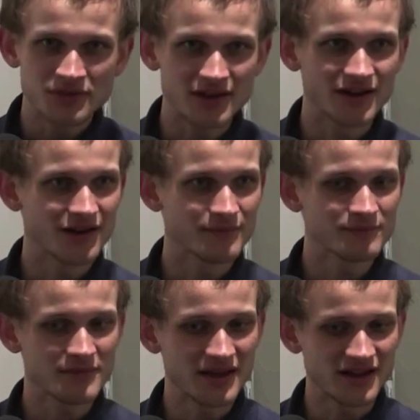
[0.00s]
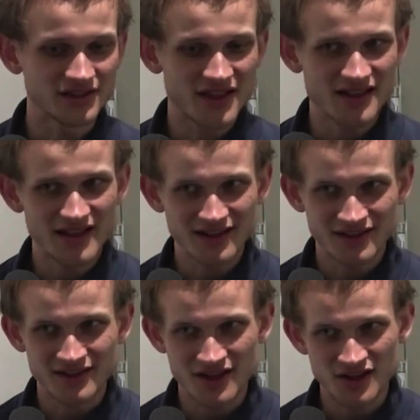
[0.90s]
And the
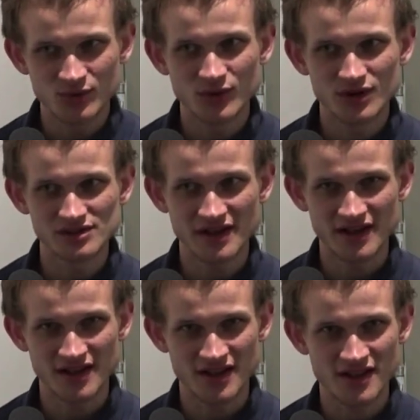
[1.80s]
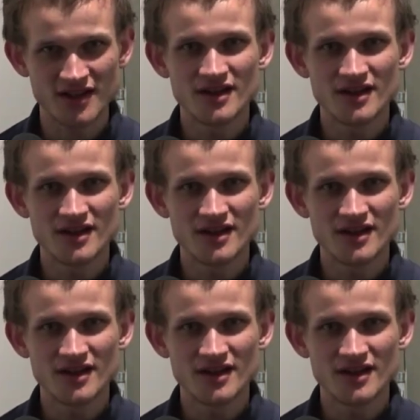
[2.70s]
second school is